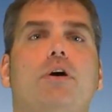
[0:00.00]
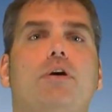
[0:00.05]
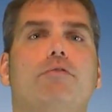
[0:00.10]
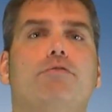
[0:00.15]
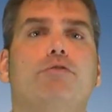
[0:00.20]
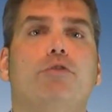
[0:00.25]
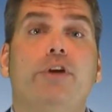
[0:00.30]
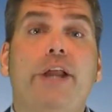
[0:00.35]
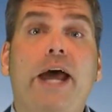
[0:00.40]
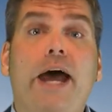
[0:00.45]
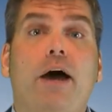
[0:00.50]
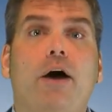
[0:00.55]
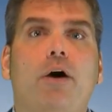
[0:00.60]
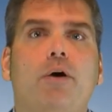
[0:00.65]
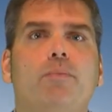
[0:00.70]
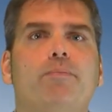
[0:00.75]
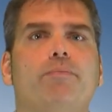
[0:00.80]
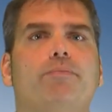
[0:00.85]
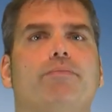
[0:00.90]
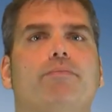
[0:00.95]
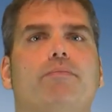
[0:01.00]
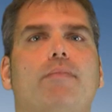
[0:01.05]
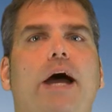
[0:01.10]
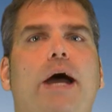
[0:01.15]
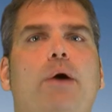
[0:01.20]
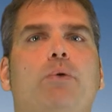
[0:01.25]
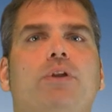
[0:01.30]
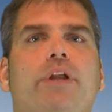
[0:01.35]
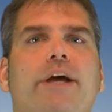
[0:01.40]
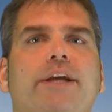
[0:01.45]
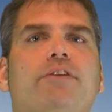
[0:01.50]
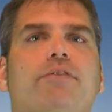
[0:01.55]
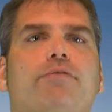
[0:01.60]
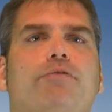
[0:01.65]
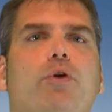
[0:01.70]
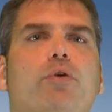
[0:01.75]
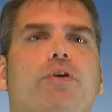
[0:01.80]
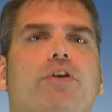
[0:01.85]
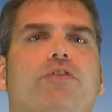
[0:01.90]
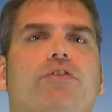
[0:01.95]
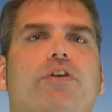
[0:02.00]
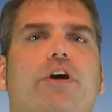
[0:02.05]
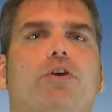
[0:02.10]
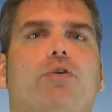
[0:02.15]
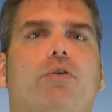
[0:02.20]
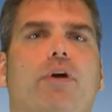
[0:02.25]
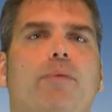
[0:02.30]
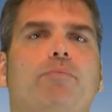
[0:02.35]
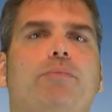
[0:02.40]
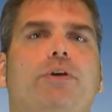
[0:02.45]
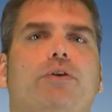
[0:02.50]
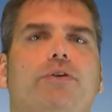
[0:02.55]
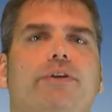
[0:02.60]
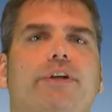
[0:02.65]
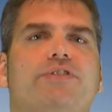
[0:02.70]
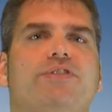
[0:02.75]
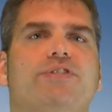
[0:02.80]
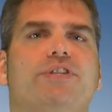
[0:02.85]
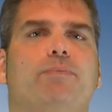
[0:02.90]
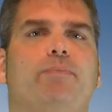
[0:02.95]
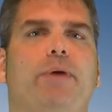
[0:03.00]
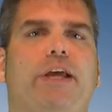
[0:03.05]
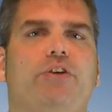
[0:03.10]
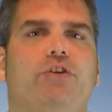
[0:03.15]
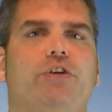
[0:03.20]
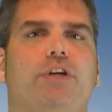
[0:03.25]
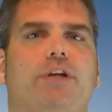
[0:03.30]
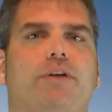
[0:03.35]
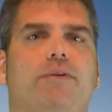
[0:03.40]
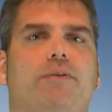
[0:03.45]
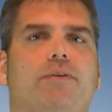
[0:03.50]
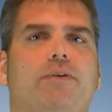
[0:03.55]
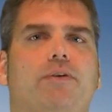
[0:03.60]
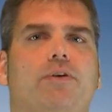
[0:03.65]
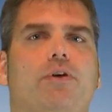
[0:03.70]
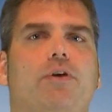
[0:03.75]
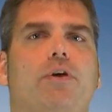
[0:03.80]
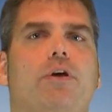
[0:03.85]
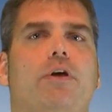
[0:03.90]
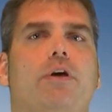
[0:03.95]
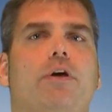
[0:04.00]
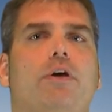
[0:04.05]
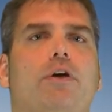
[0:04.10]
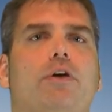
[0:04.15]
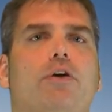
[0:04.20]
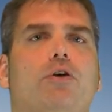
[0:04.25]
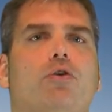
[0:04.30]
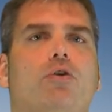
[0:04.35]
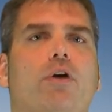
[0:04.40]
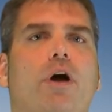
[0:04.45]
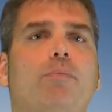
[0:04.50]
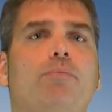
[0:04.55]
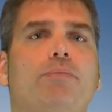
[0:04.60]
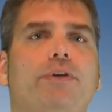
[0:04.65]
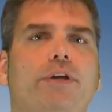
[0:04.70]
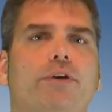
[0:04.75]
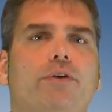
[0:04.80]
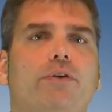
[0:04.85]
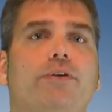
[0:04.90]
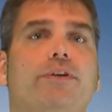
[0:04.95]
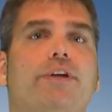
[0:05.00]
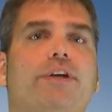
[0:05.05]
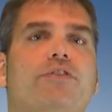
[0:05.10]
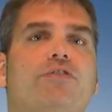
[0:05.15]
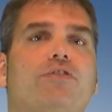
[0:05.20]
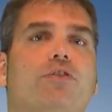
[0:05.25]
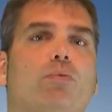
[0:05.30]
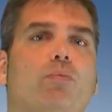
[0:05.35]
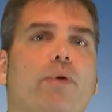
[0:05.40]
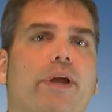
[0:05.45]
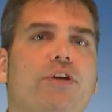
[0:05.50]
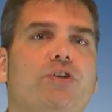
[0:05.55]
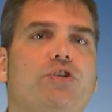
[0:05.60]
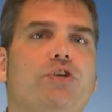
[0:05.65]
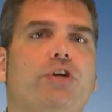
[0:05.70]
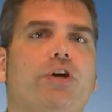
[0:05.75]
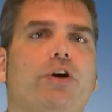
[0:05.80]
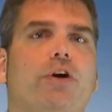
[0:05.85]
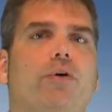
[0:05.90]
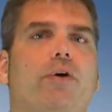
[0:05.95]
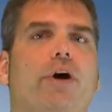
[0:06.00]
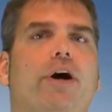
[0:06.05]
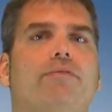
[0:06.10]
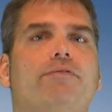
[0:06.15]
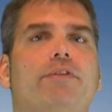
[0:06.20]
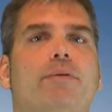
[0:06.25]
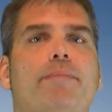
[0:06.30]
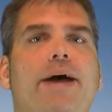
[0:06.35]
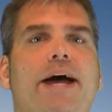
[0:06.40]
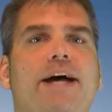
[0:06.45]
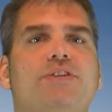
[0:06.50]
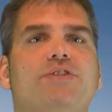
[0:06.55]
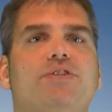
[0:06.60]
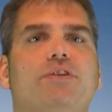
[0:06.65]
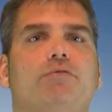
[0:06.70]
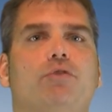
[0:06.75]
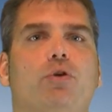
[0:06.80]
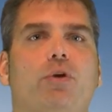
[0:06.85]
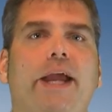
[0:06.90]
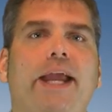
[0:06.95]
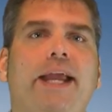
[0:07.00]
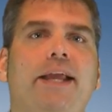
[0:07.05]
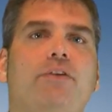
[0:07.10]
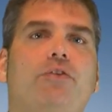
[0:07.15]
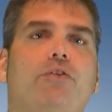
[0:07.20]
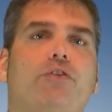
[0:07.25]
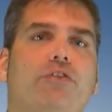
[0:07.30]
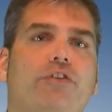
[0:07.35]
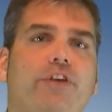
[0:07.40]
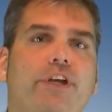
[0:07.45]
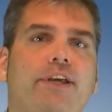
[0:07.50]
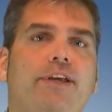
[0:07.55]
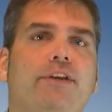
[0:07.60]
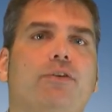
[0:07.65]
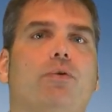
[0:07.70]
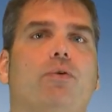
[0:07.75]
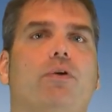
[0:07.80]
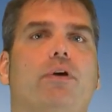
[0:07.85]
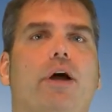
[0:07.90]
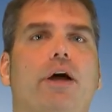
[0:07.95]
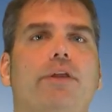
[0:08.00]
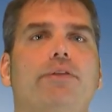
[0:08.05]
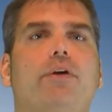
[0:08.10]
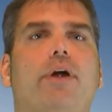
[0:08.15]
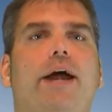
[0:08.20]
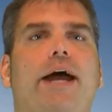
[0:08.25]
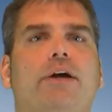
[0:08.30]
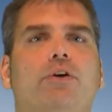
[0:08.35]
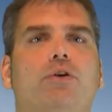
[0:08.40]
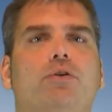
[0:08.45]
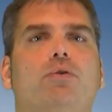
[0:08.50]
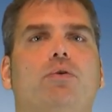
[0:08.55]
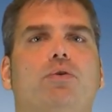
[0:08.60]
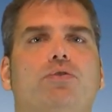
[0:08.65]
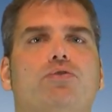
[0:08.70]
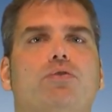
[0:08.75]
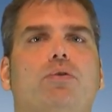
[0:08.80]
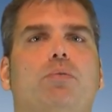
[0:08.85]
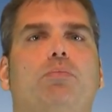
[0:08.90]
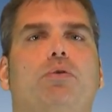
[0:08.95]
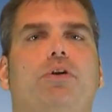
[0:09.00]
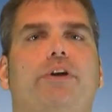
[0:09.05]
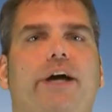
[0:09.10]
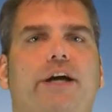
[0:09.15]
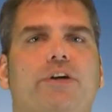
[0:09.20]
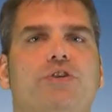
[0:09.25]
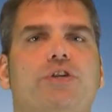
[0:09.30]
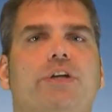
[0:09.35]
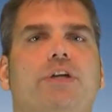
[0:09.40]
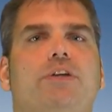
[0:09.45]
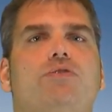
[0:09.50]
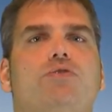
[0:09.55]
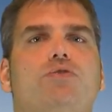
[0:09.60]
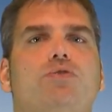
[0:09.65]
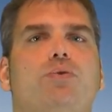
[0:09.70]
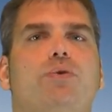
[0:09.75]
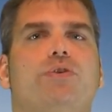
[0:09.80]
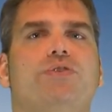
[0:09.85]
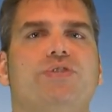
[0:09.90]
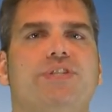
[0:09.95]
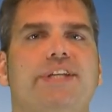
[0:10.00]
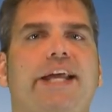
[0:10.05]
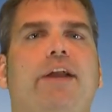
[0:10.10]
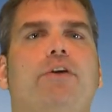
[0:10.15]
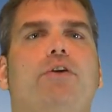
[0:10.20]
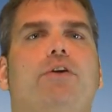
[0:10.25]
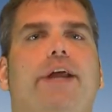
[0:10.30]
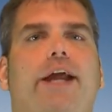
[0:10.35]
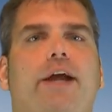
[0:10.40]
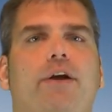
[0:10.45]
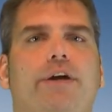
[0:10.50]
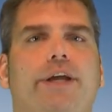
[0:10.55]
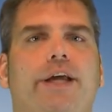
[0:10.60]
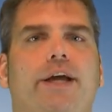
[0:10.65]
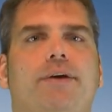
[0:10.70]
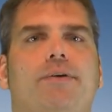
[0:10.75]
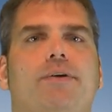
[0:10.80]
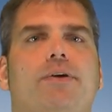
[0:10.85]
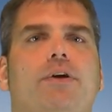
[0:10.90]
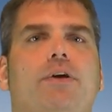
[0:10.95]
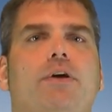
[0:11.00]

For now, I would like to focus on crop yield estimation. Crop yield is the ratio of the mass of grain, seed, or other agricultural production to a standard area.